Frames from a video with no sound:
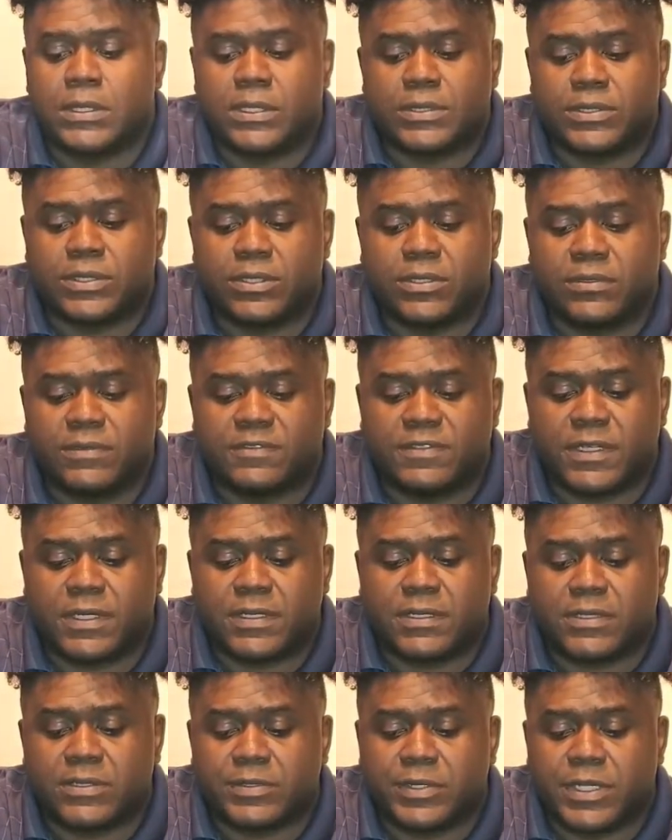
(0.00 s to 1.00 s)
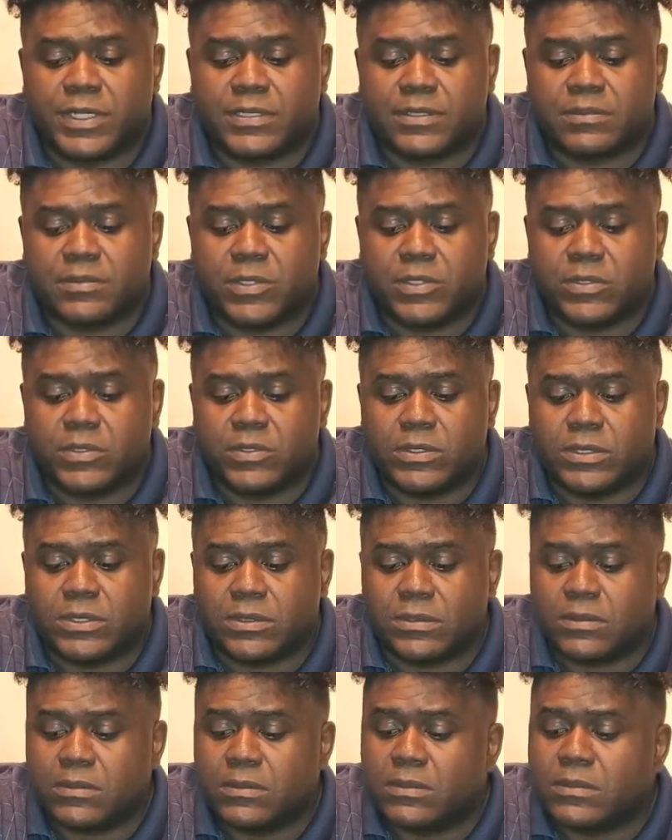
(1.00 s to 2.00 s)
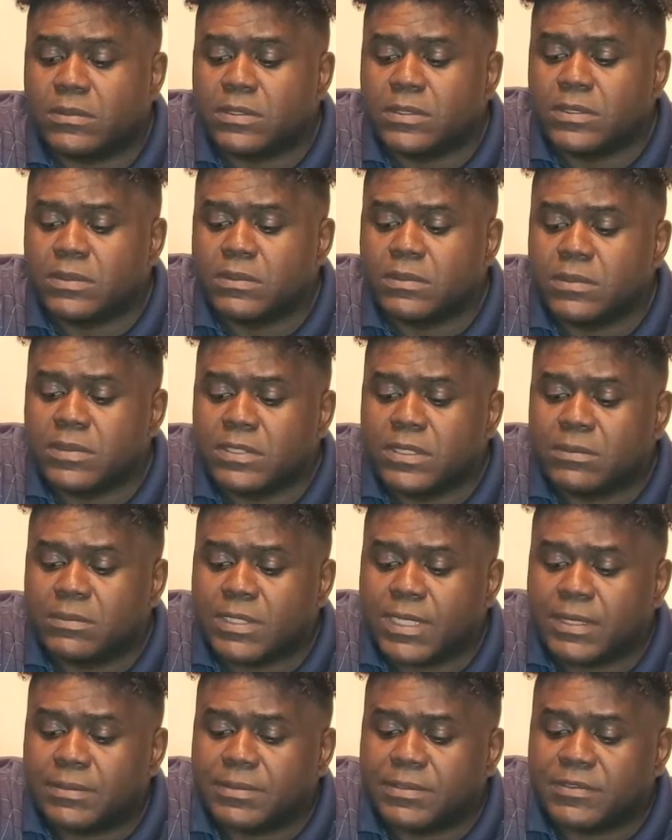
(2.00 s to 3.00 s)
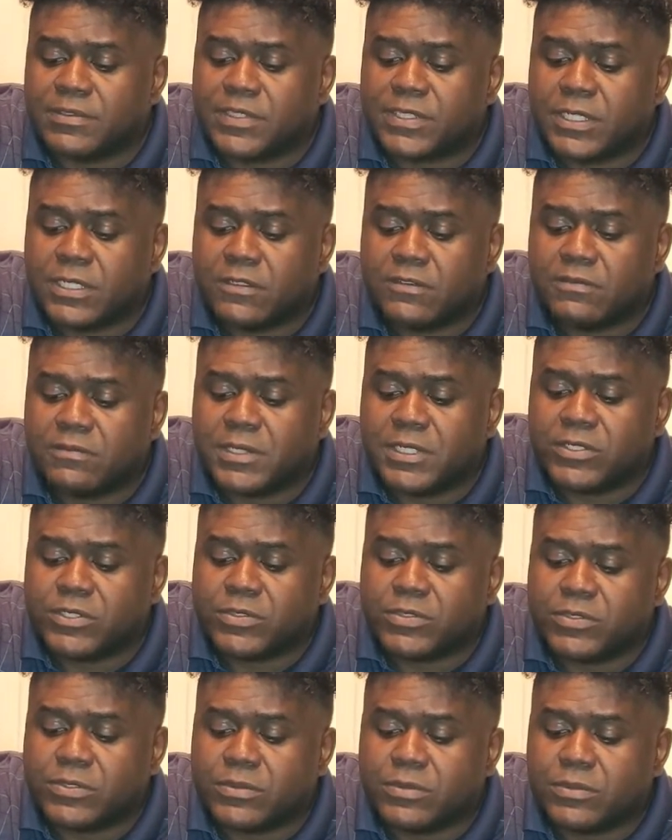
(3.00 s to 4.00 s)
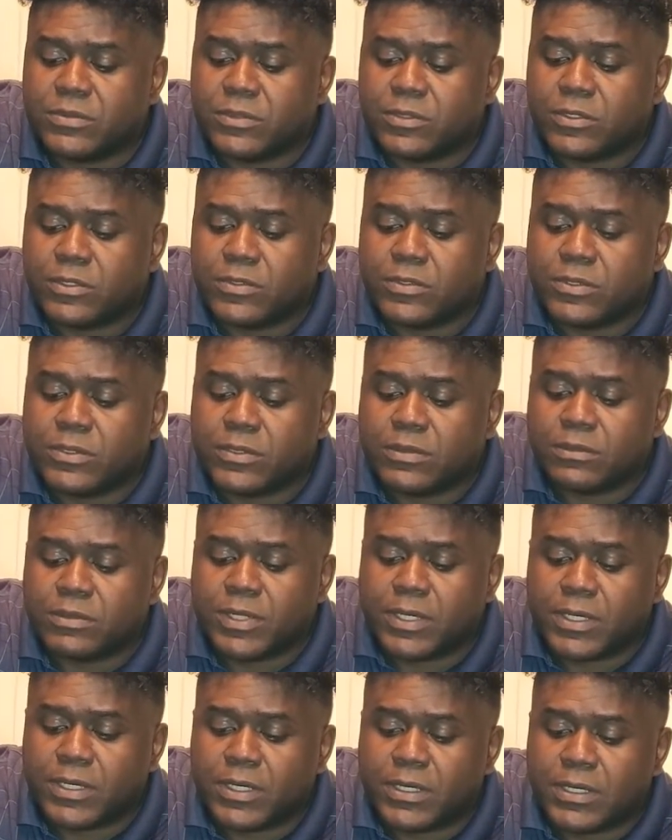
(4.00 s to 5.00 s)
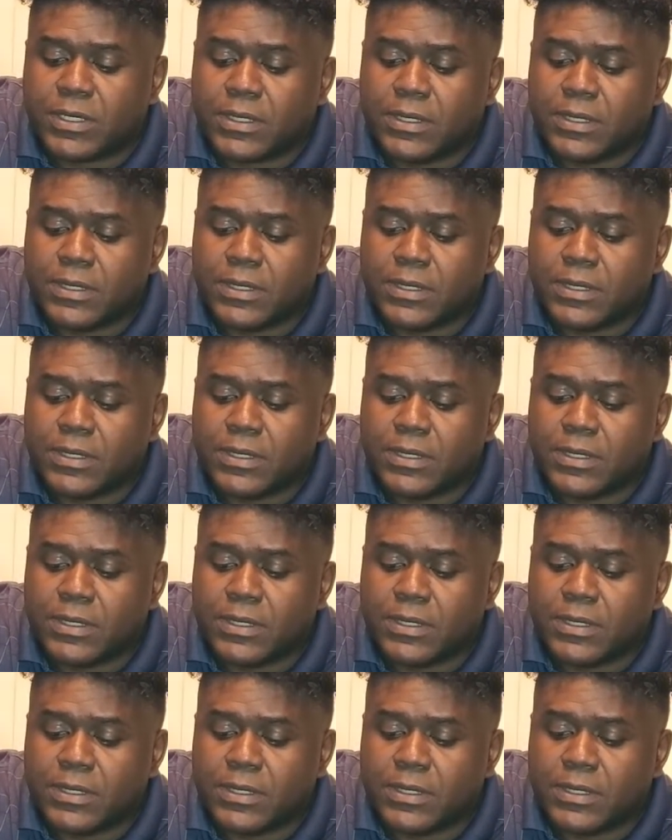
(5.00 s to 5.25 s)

A certain fungus creates mold, and some type of shelf mushroom grows on the bark.